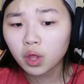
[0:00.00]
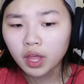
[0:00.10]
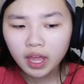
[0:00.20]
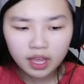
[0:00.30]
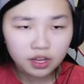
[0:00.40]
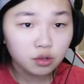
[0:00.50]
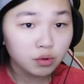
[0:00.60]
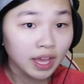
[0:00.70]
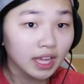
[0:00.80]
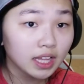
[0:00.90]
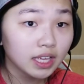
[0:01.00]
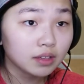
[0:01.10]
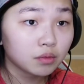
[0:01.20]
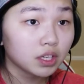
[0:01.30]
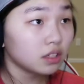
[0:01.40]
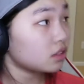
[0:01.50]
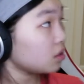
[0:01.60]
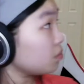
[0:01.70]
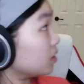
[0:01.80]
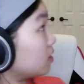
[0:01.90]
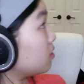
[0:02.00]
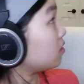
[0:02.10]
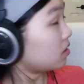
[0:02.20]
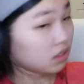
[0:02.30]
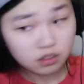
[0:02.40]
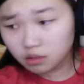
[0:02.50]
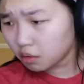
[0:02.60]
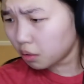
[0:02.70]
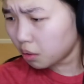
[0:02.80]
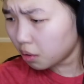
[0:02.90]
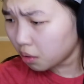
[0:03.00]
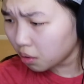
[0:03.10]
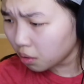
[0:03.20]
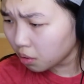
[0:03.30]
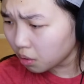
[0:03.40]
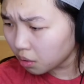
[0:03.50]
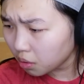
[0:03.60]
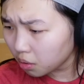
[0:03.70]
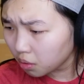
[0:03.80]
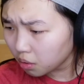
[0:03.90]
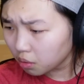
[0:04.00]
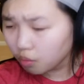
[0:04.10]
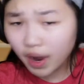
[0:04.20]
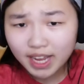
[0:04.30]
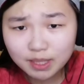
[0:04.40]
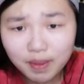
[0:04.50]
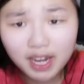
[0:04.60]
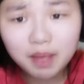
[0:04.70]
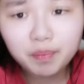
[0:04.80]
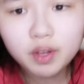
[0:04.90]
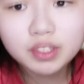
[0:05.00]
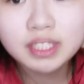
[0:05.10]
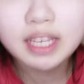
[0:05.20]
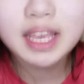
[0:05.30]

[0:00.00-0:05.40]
Hey, are you okay, light? What are you doing? Why is my light pulsing?